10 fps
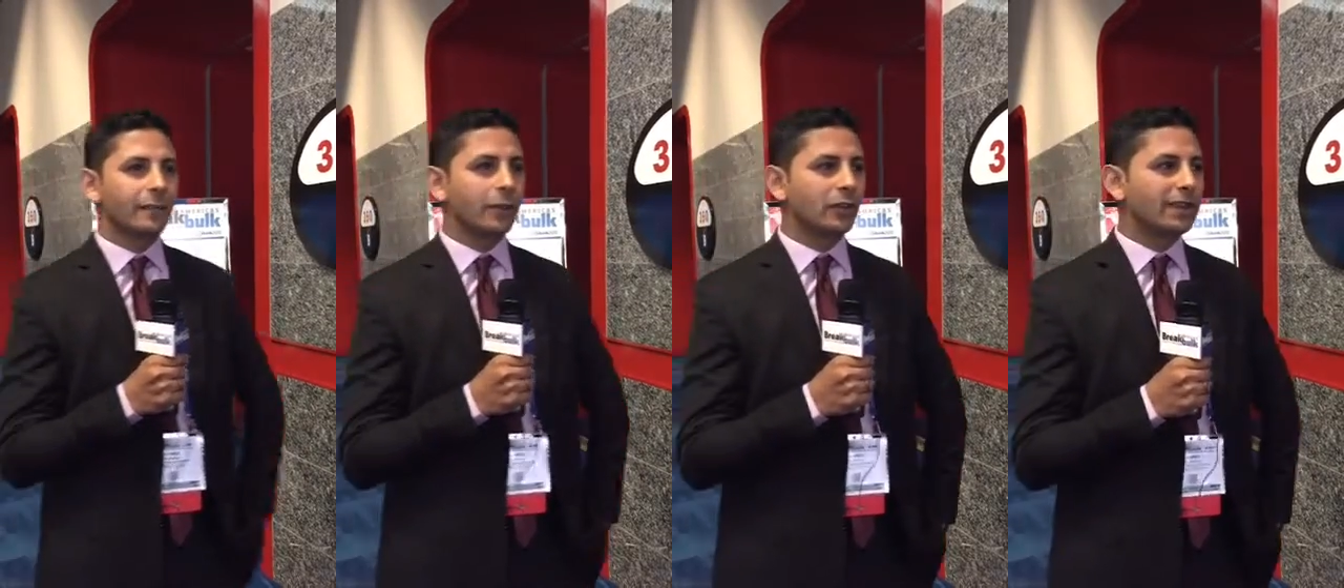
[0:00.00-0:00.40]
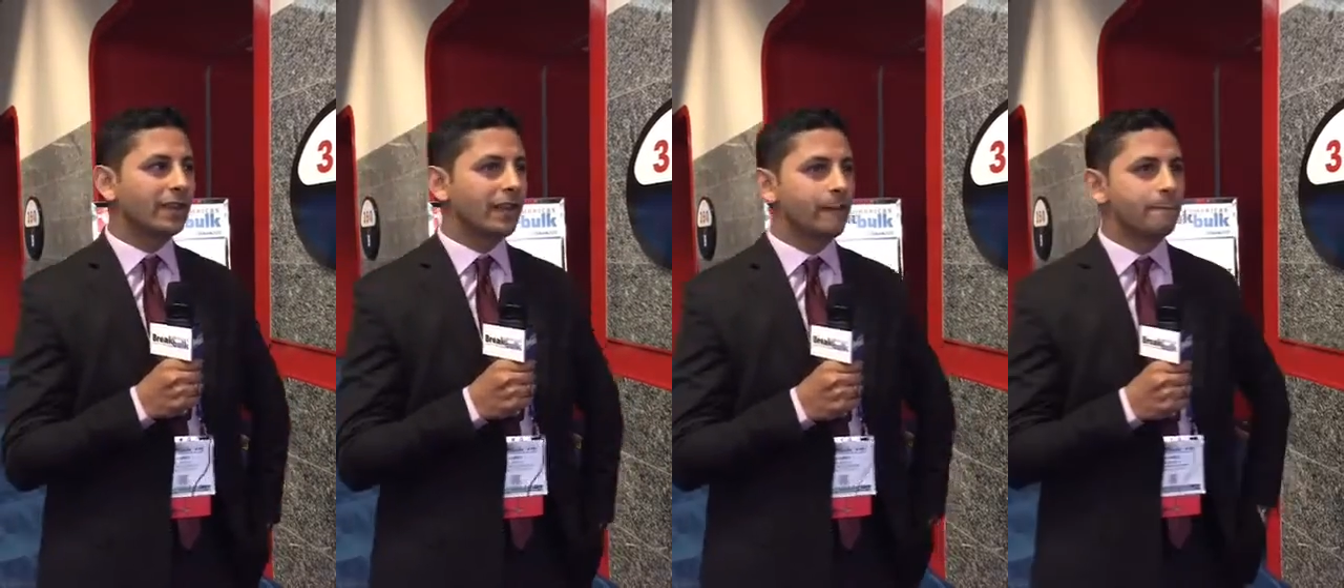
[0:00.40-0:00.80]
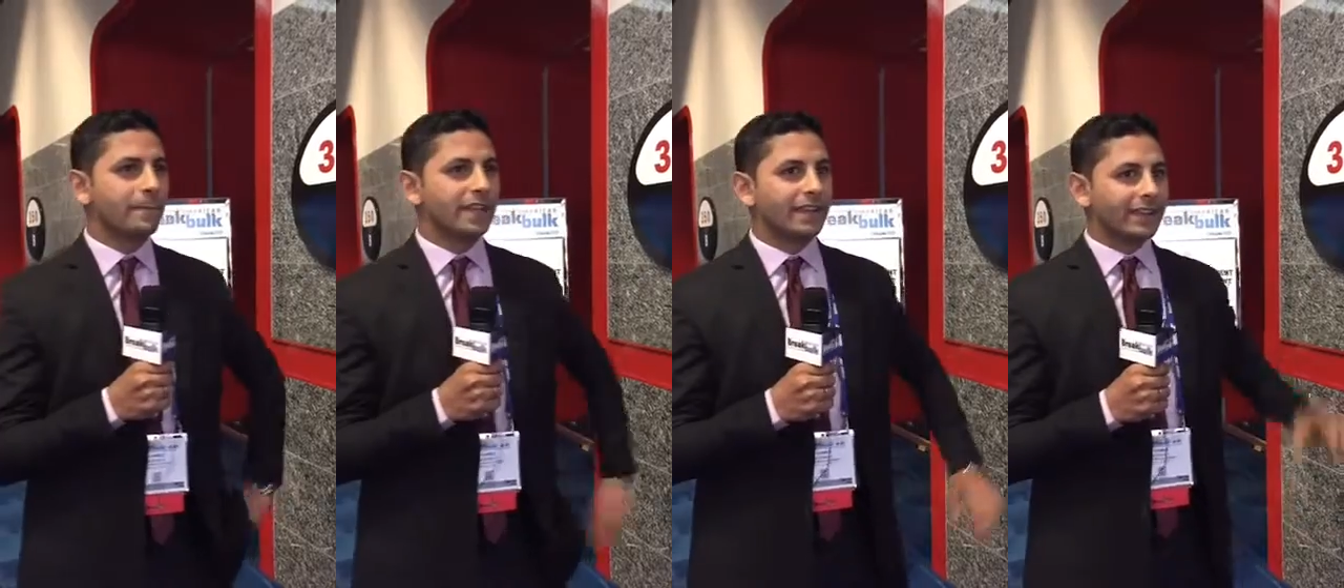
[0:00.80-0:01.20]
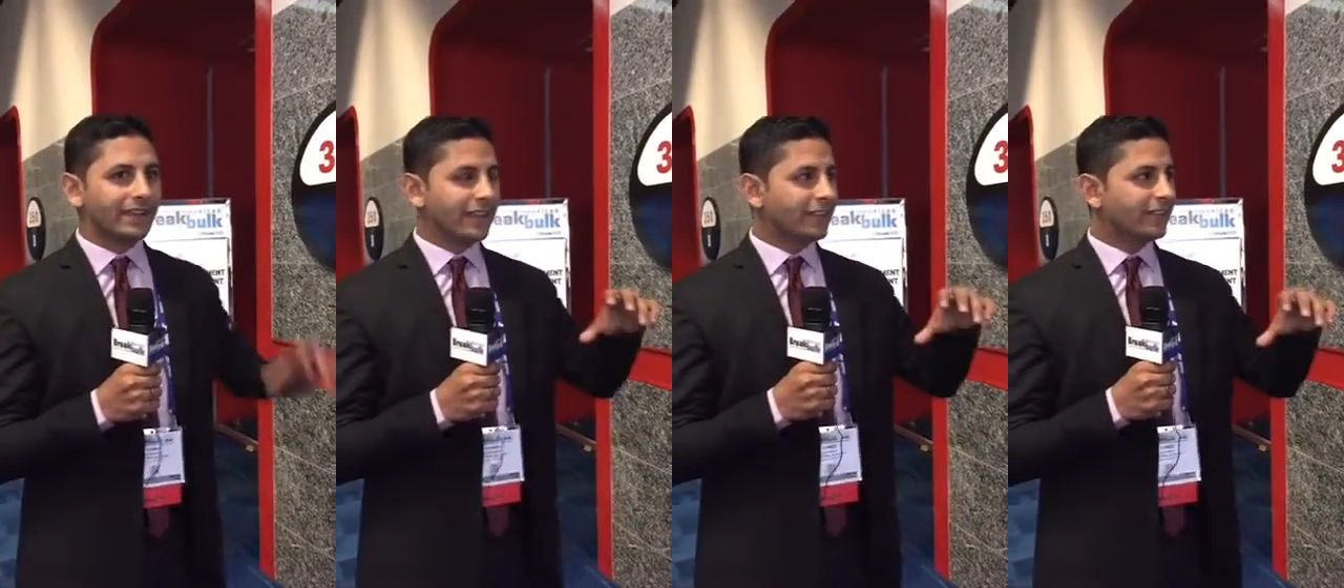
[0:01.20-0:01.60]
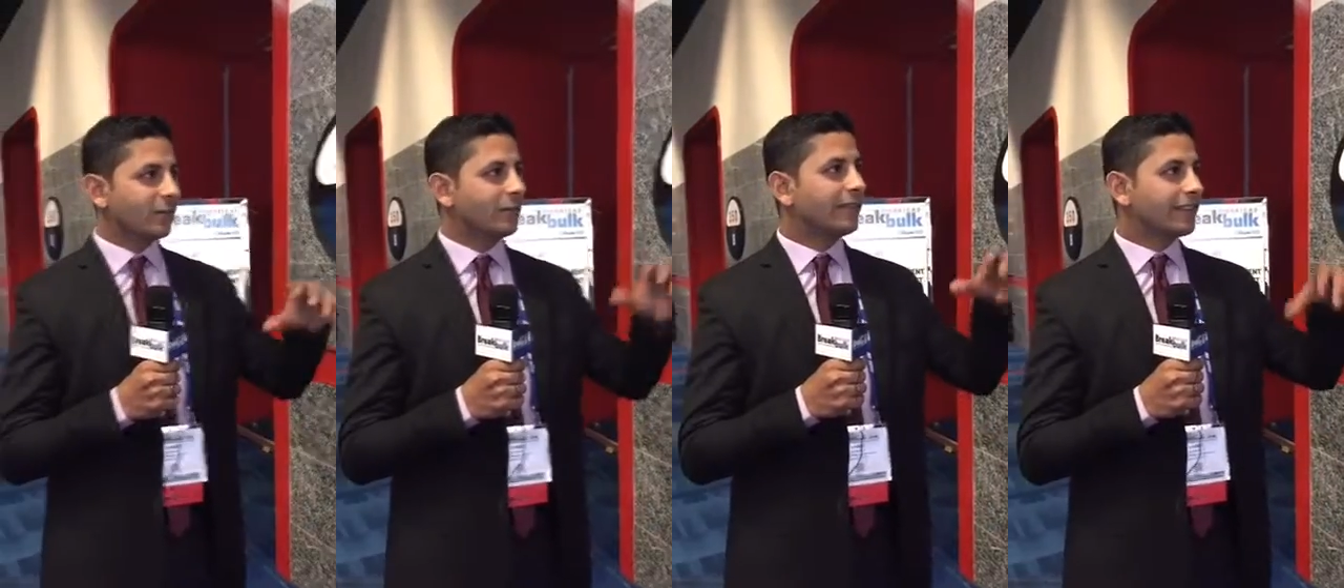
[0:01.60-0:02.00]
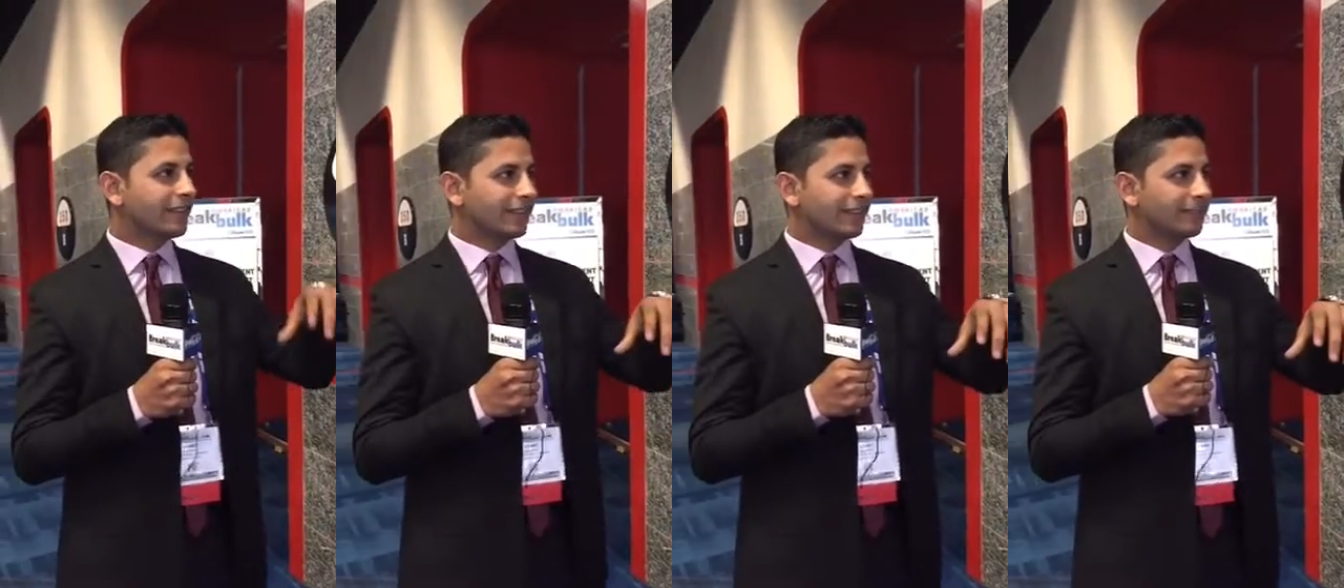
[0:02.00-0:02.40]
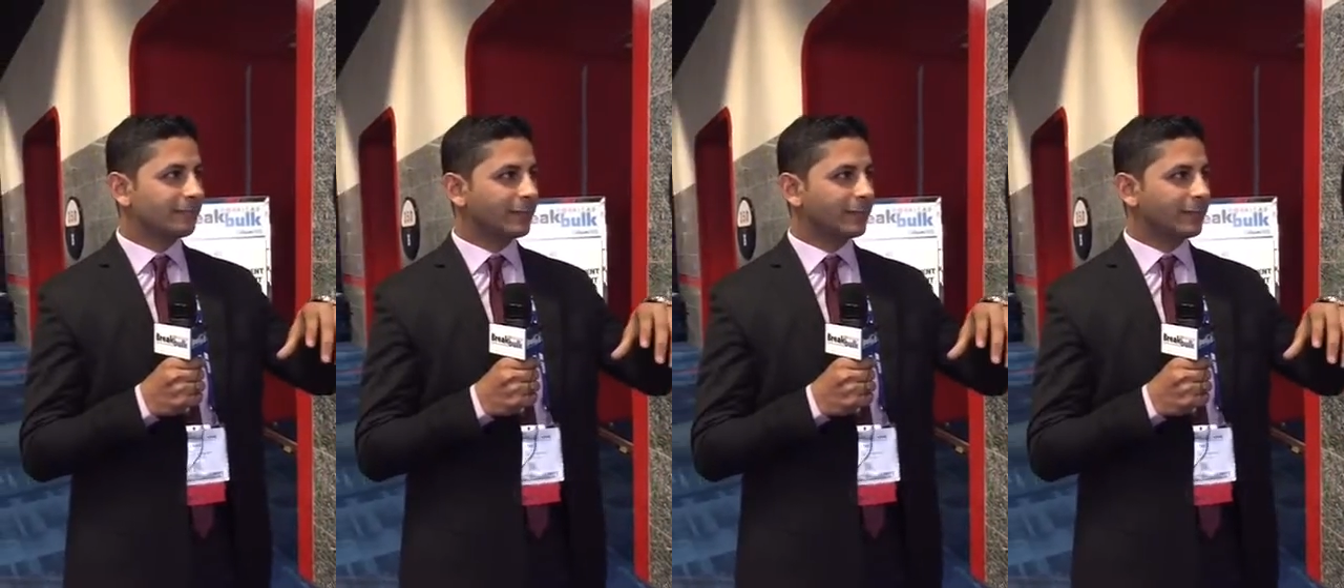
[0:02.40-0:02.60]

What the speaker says: about cranes on vessels,